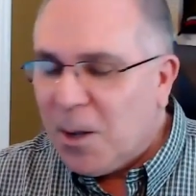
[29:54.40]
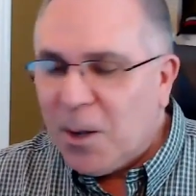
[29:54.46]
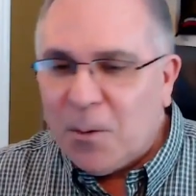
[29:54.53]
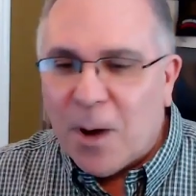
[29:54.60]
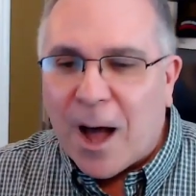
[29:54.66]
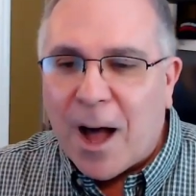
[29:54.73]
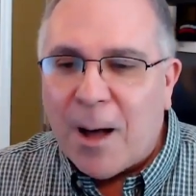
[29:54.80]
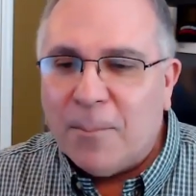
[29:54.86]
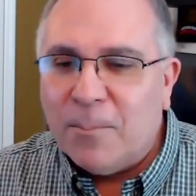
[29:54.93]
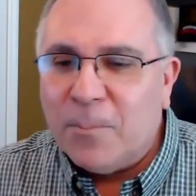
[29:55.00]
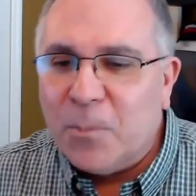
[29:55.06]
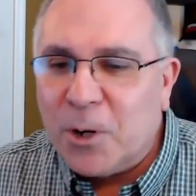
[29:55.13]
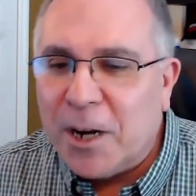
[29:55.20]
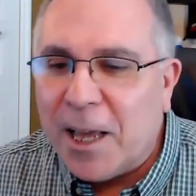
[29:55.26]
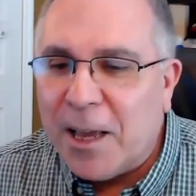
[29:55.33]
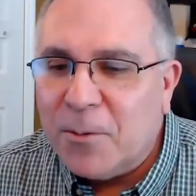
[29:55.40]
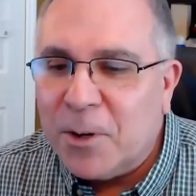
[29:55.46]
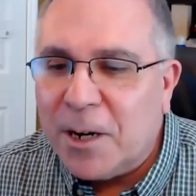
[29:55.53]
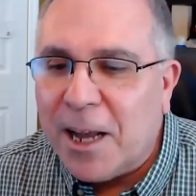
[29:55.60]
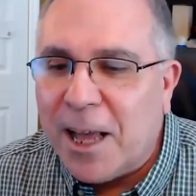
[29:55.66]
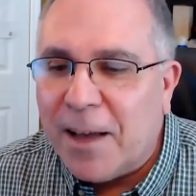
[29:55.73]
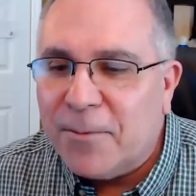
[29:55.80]
we're
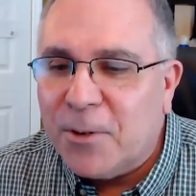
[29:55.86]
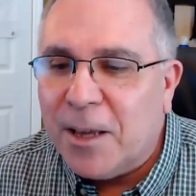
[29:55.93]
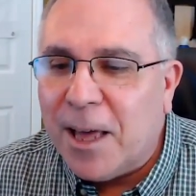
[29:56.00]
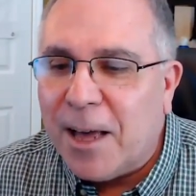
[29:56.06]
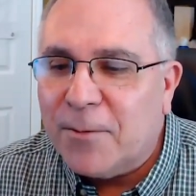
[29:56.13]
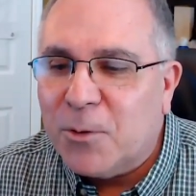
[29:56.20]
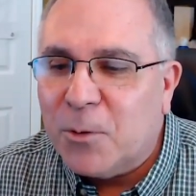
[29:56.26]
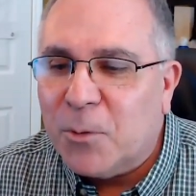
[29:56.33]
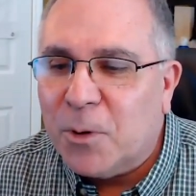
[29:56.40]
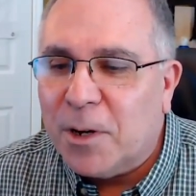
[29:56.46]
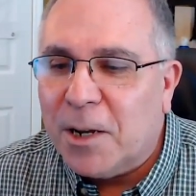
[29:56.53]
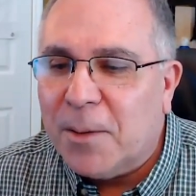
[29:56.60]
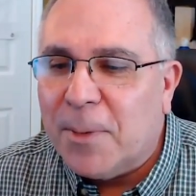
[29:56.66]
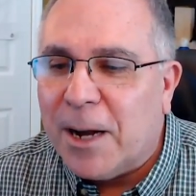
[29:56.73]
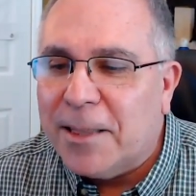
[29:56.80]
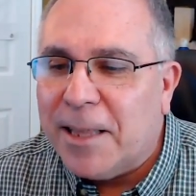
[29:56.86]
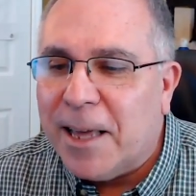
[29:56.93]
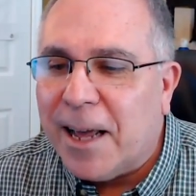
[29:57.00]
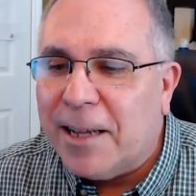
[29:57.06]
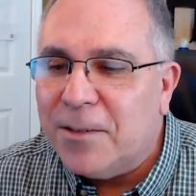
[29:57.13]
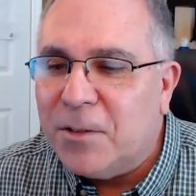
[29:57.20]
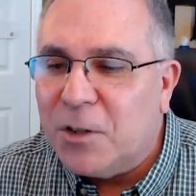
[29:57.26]
gonna have to worry about
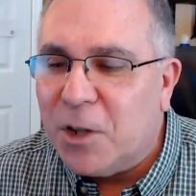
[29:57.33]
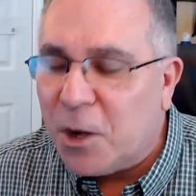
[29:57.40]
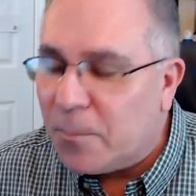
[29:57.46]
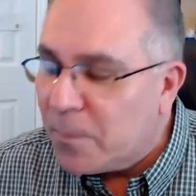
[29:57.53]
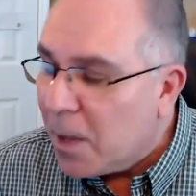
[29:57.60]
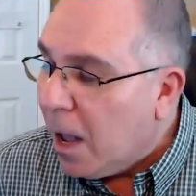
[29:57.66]
that. So